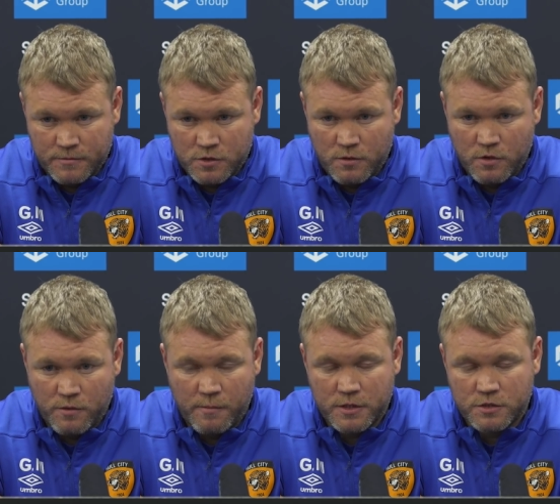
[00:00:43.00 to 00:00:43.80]
So we're
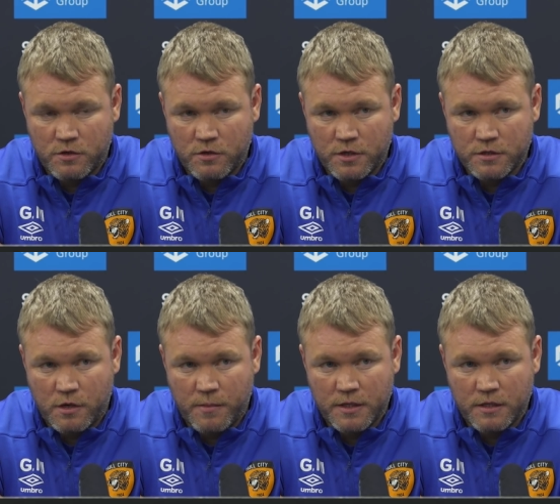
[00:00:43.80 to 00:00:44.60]
looking a bit stronger in the
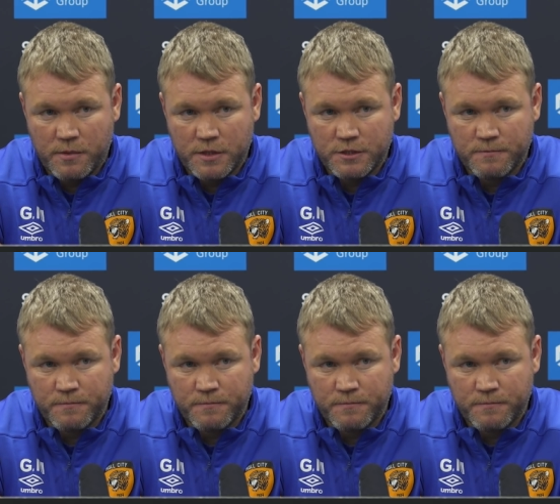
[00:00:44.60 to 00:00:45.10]
top end of the pitch.